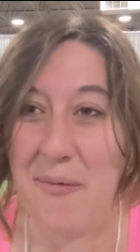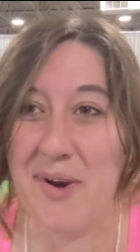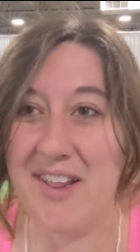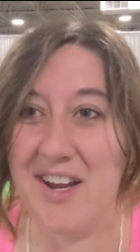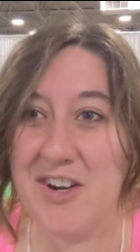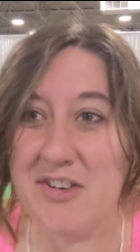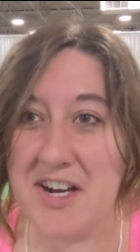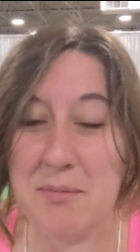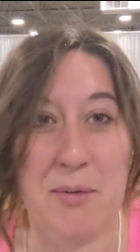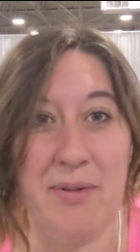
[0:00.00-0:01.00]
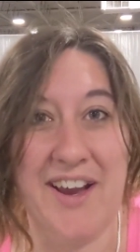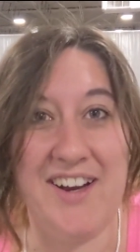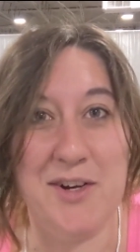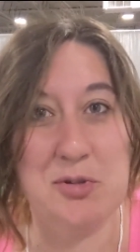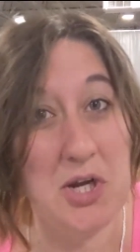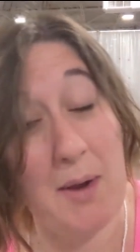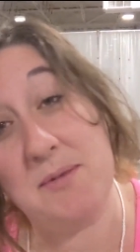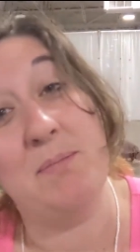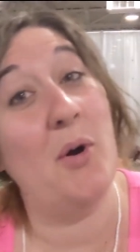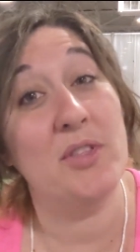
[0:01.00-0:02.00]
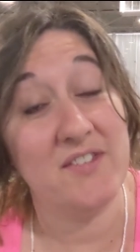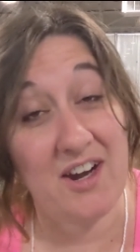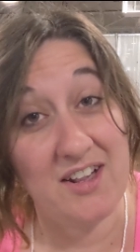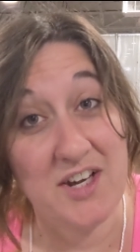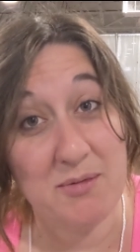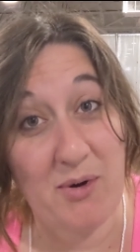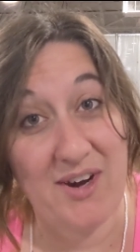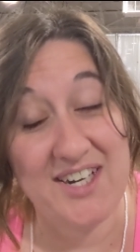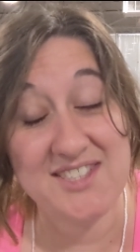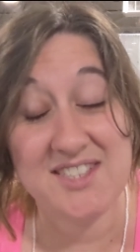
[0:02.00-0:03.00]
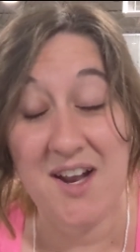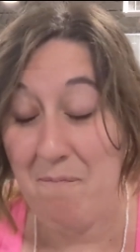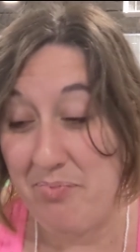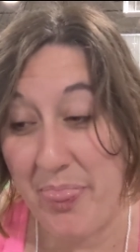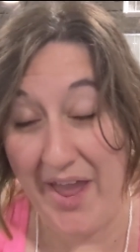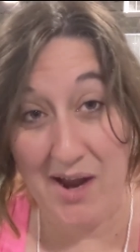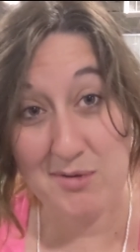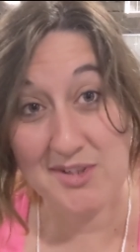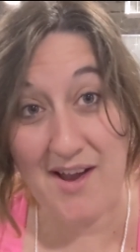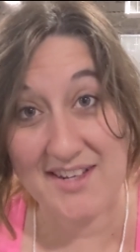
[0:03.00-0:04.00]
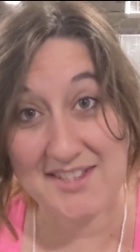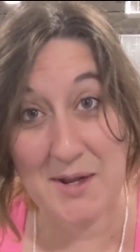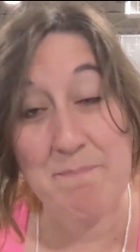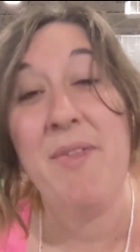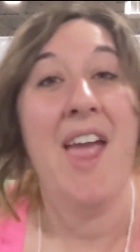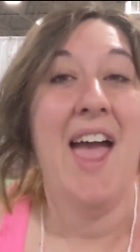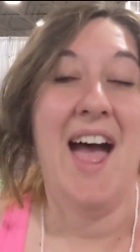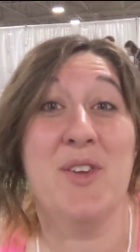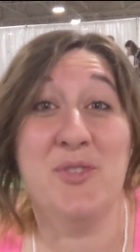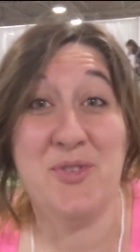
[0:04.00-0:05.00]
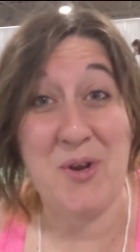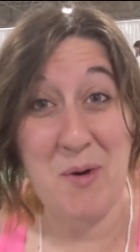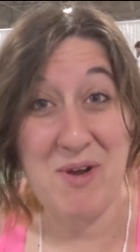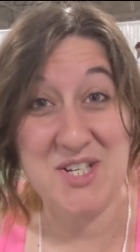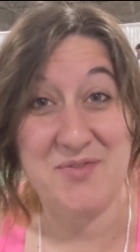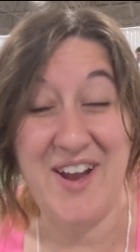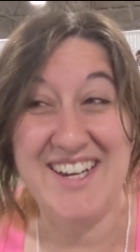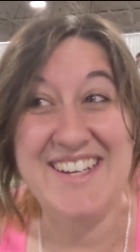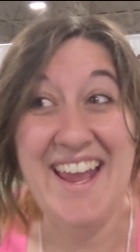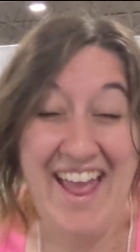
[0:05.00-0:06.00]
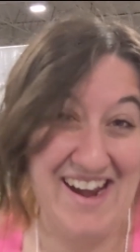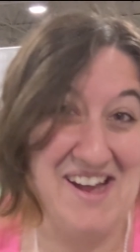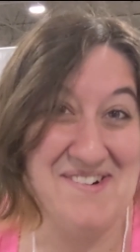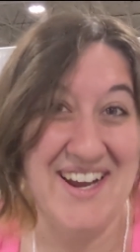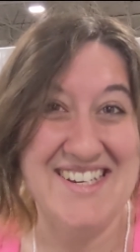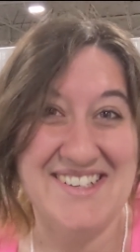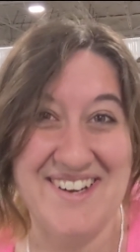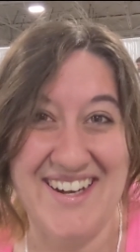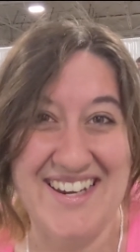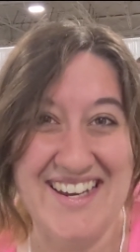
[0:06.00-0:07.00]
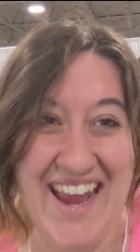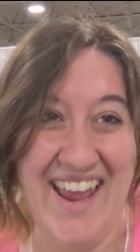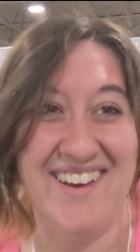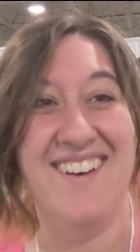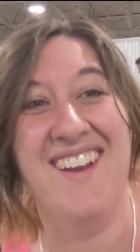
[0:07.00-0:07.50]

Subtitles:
really incredible players who topped both of our leaderboards. That was awesome. So much fun. Cannot wait to run it again.